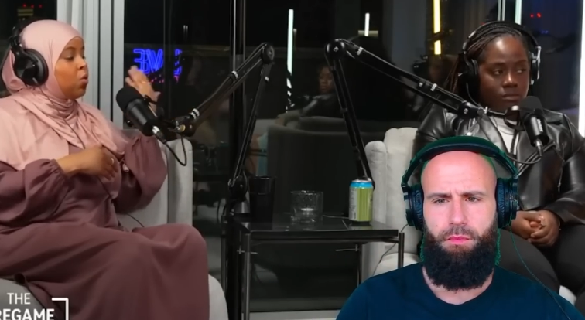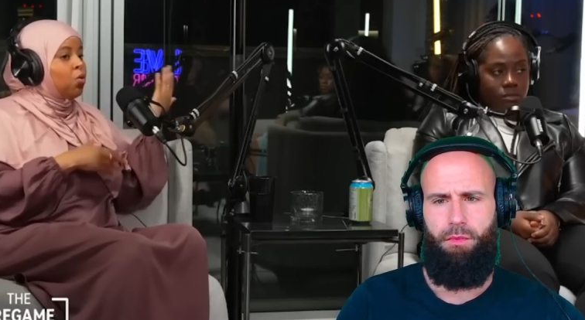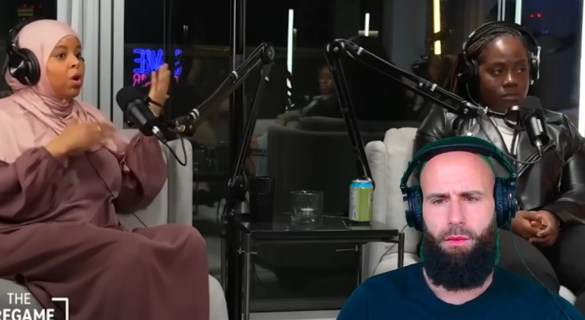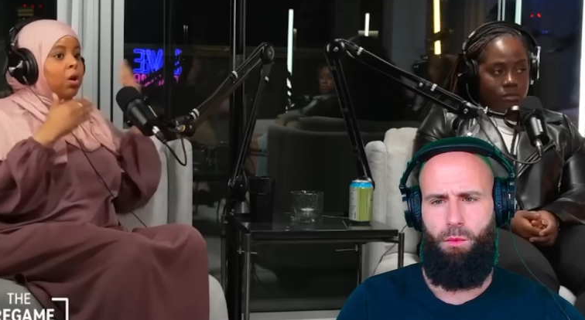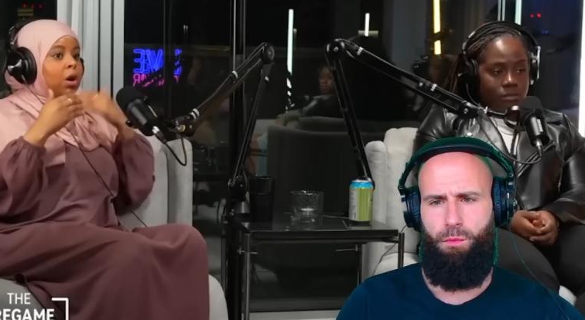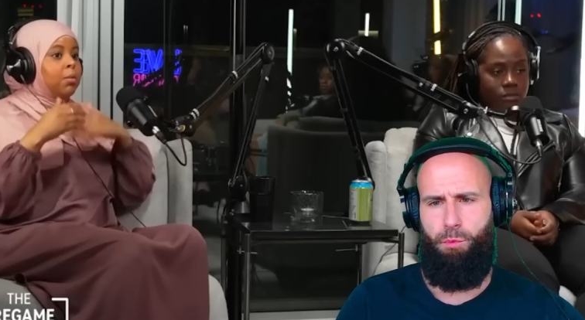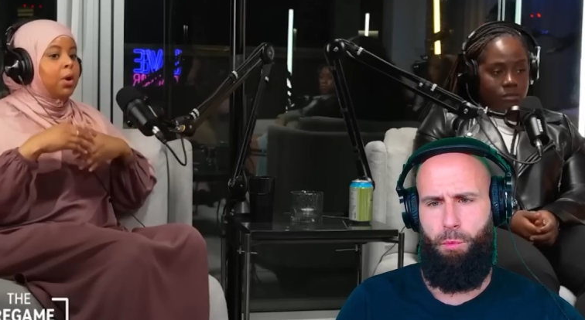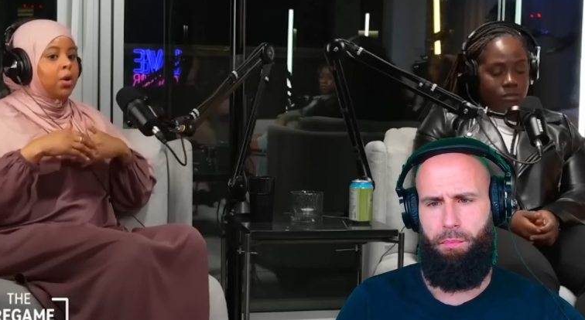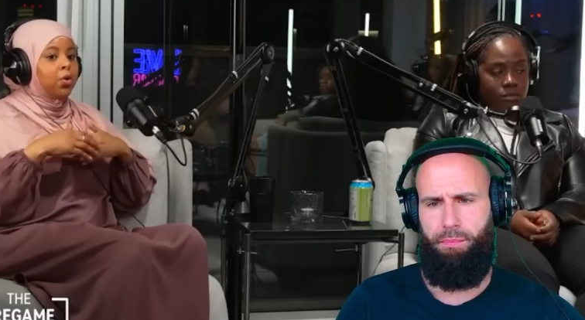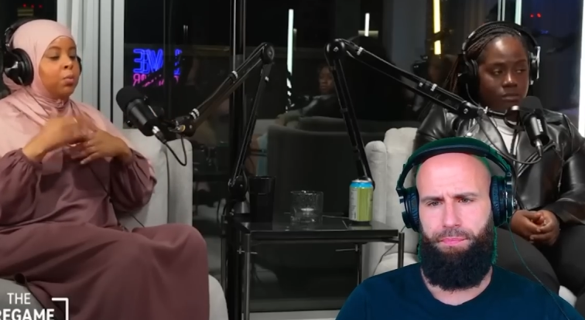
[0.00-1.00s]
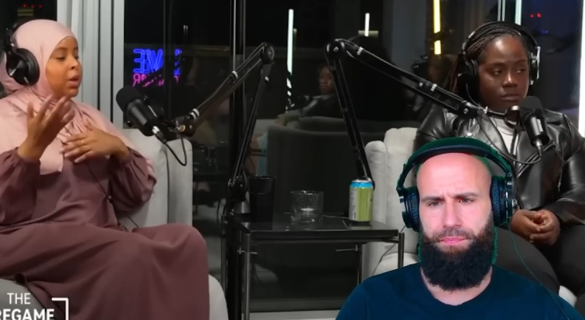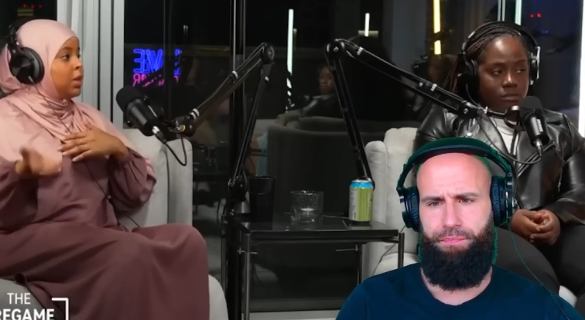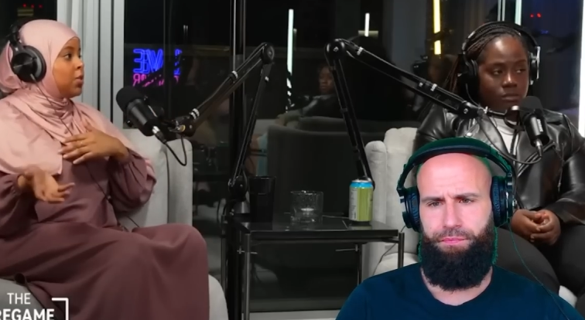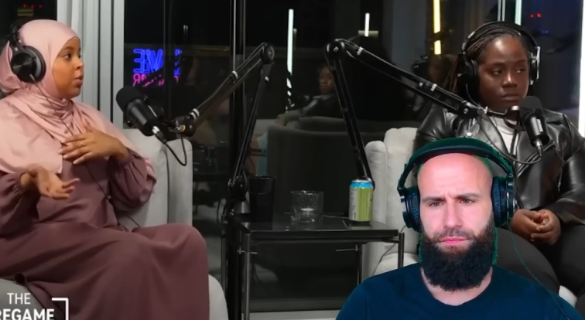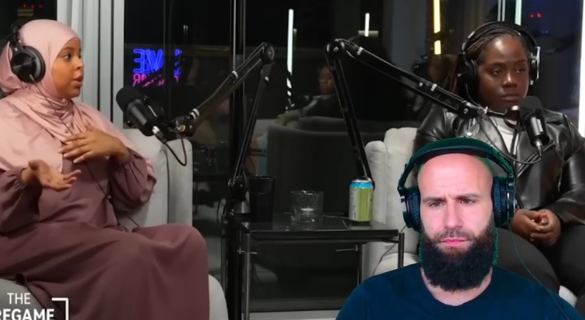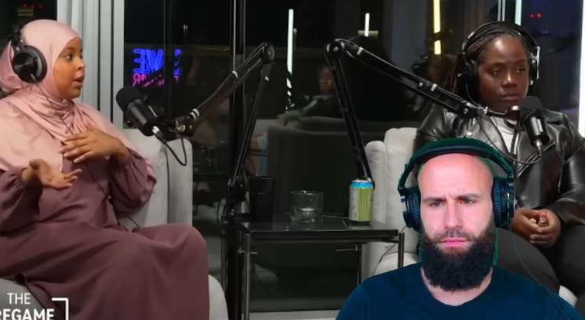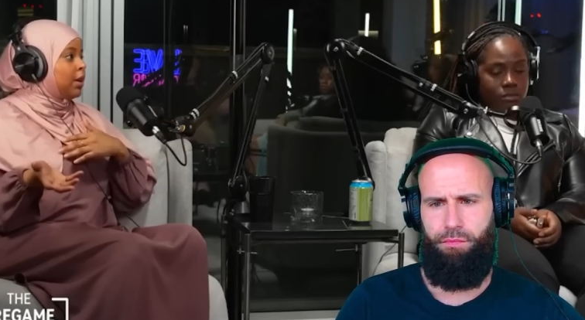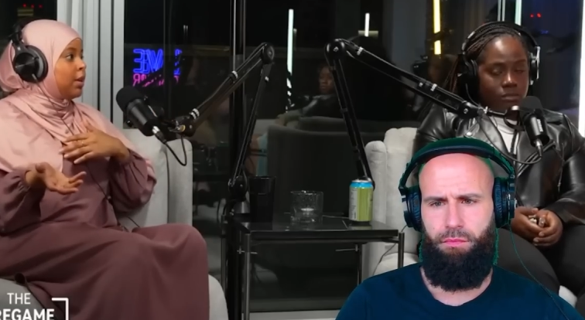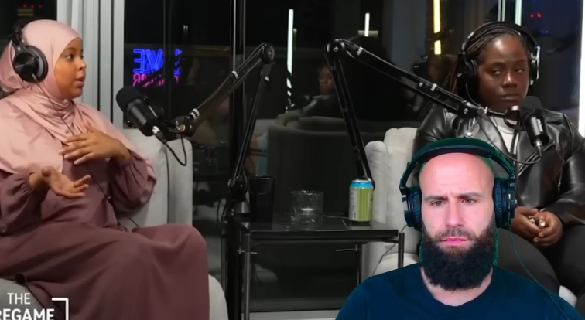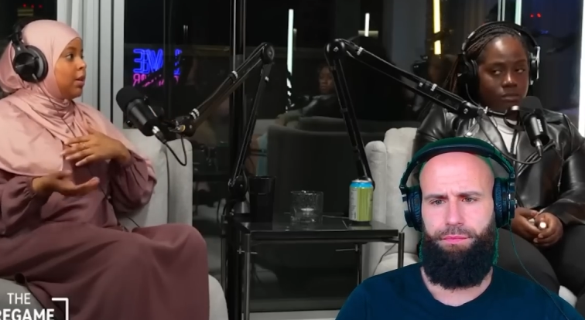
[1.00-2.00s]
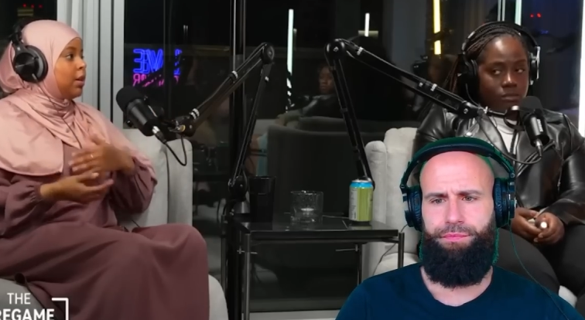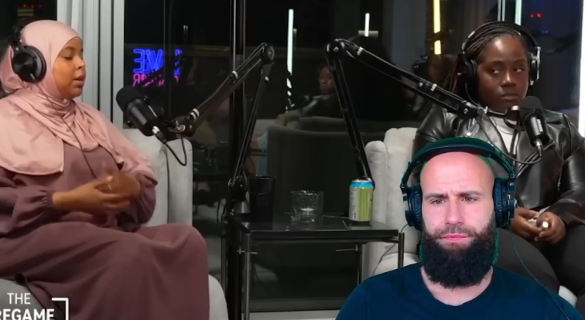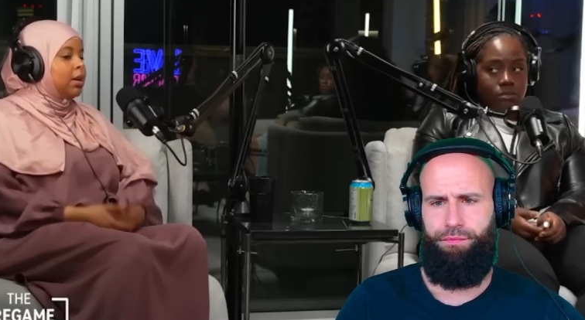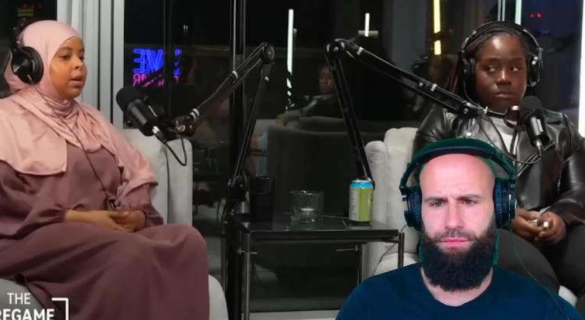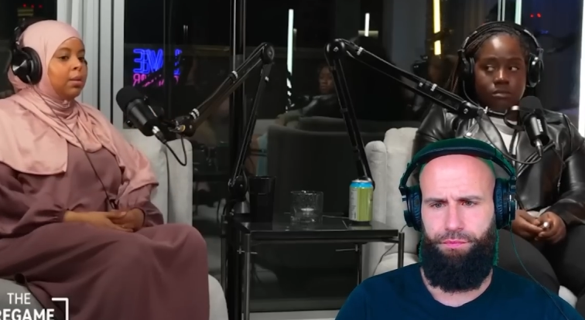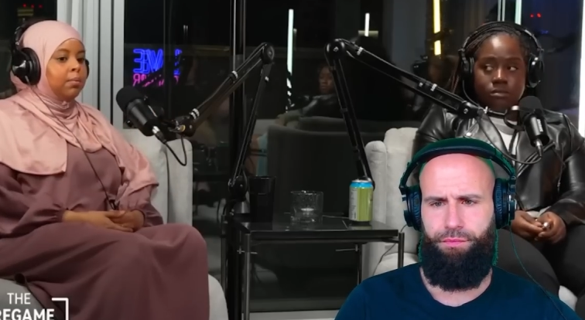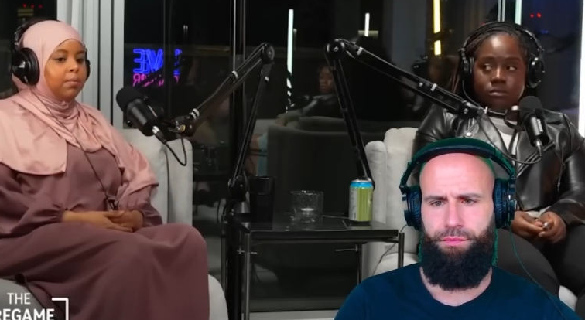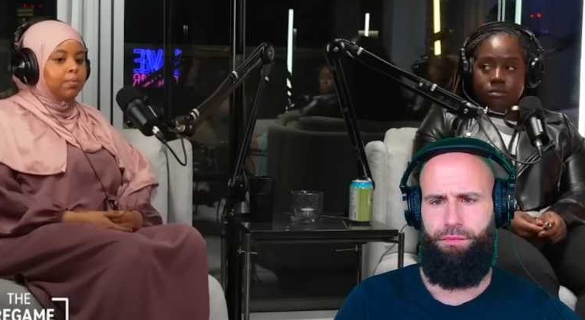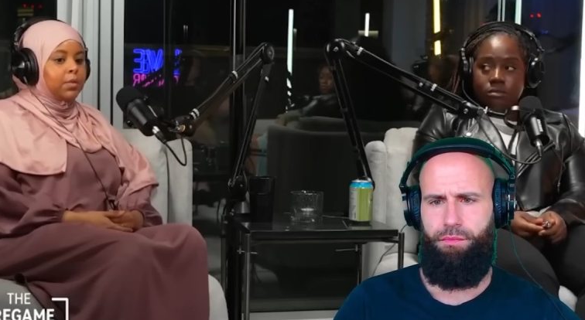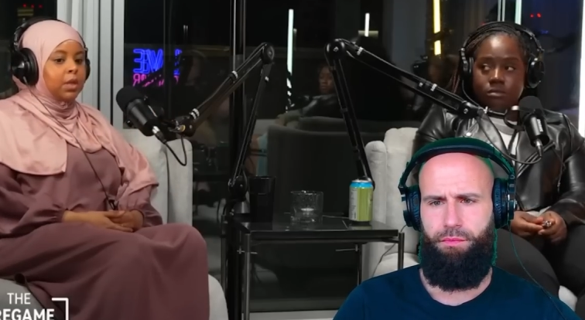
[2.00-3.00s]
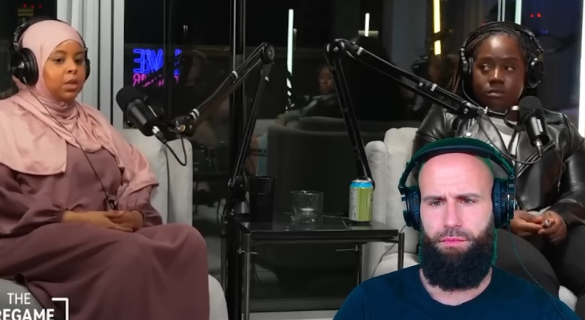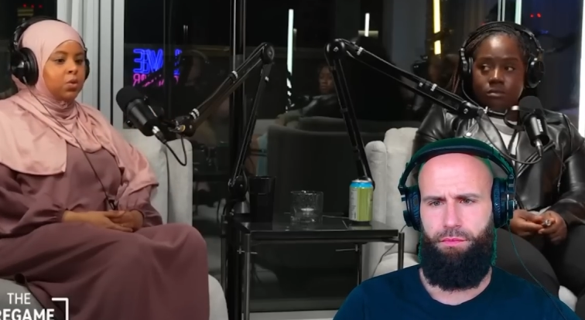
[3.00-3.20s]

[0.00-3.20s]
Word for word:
Speaker 1: or I'll come home and he's not there. Um, was